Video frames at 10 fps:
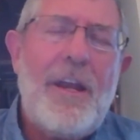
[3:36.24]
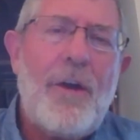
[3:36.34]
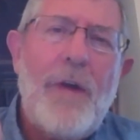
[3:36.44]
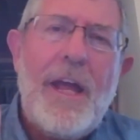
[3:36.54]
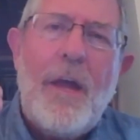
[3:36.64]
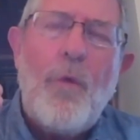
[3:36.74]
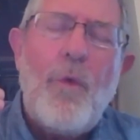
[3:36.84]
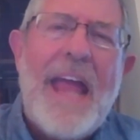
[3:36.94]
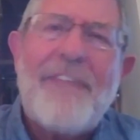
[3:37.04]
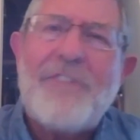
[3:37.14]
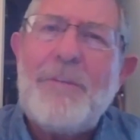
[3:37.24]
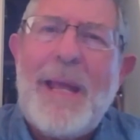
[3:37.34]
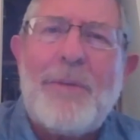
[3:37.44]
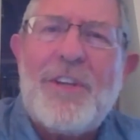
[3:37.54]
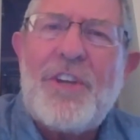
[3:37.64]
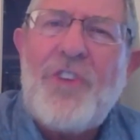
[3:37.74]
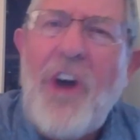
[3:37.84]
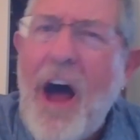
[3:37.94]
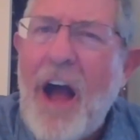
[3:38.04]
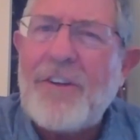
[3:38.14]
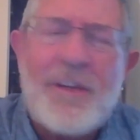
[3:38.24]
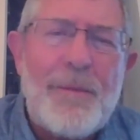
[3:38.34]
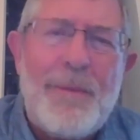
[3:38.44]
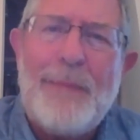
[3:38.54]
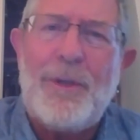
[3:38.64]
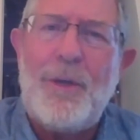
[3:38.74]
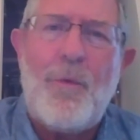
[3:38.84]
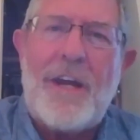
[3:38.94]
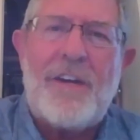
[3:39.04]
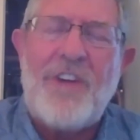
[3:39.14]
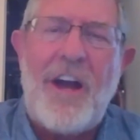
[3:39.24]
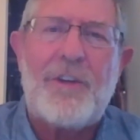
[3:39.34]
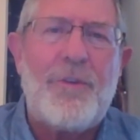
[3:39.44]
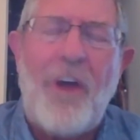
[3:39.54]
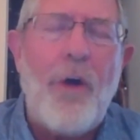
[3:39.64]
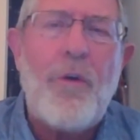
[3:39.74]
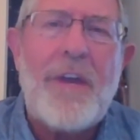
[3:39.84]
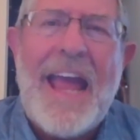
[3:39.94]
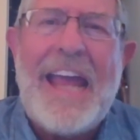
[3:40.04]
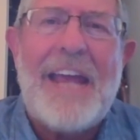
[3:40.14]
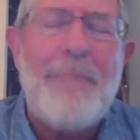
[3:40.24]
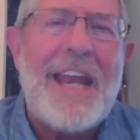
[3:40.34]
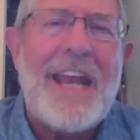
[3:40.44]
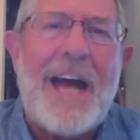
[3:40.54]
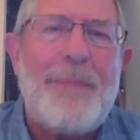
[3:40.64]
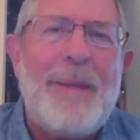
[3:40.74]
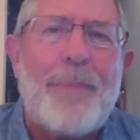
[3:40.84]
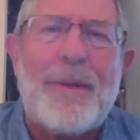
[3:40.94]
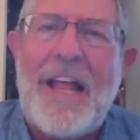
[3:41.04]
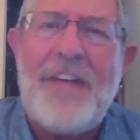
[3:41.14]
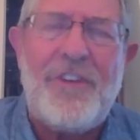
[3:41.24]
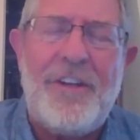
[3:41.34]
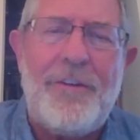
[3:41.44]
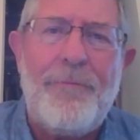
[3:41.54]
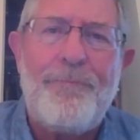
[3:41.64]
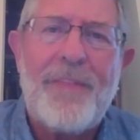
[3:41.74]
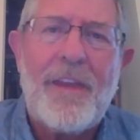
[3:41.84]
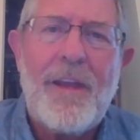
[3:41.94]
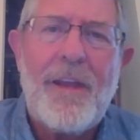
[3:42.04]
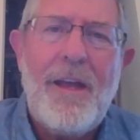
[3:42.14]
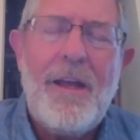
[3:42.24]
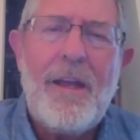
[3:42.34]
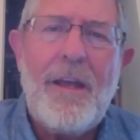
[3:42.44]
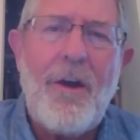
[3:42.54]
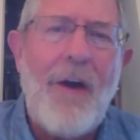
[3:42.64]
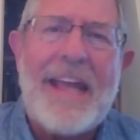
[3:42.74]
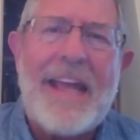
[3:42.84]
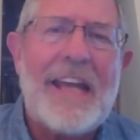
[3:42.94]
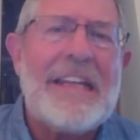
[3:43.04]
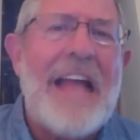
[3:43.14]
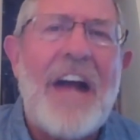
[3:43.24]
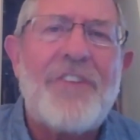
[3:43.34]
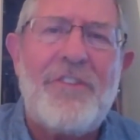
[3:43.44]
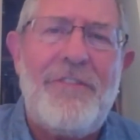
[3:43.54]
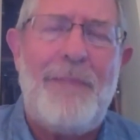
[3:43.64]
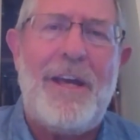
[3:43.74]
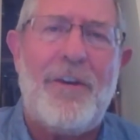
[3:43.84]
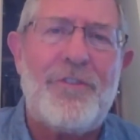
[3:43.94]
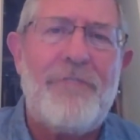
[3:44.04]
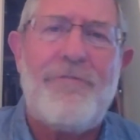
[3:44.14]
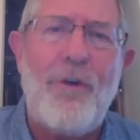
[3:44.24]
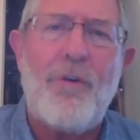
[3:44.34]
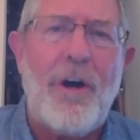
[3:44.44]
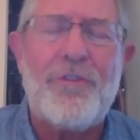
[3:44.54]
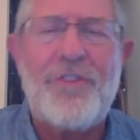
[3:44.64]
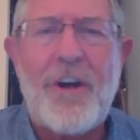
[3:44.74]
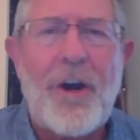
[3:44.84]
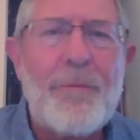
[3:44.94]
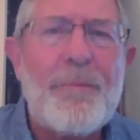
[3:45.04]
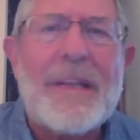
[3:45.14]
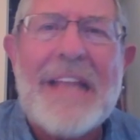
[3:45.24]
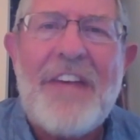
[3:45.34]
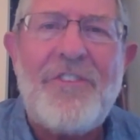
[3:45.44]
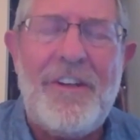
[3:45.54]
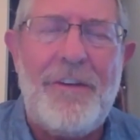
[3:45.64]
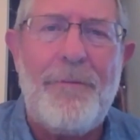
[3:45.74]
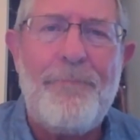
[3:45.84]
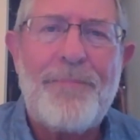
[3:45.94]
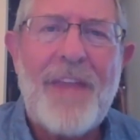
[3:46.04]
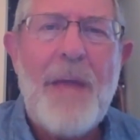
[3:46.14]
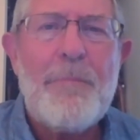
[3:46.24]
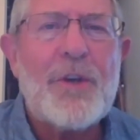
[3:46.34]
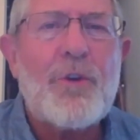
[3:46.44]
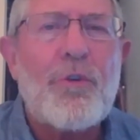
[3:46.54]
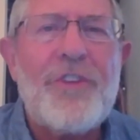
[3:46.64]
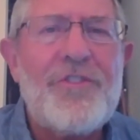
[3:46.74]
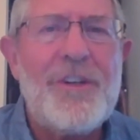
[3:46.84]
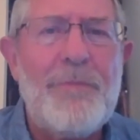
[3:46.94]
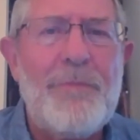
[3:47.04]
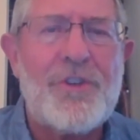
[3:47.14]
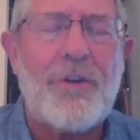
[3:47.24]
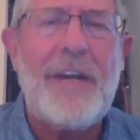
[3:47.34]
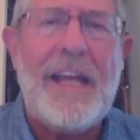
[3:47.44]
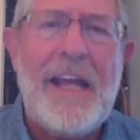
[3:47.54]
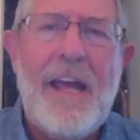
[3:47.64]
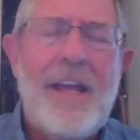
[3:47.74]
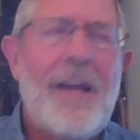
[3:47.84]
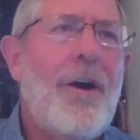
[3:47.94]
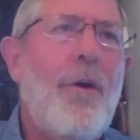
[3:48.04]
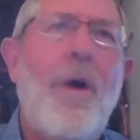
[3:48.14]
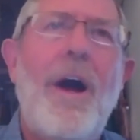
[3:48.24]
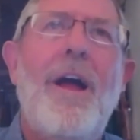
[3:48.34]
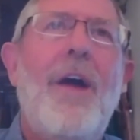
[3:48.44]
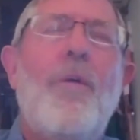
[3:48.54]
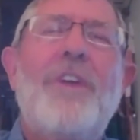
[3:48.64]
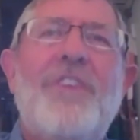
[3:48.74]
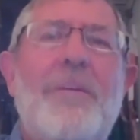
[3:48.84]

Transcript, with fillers: You know, we have to be able to talk to the people that want to talk to us. Okay, it may not be pleasant. You know, I get lots of emails and phone calls that aren't pleasant, but Christian maturity, you know, what's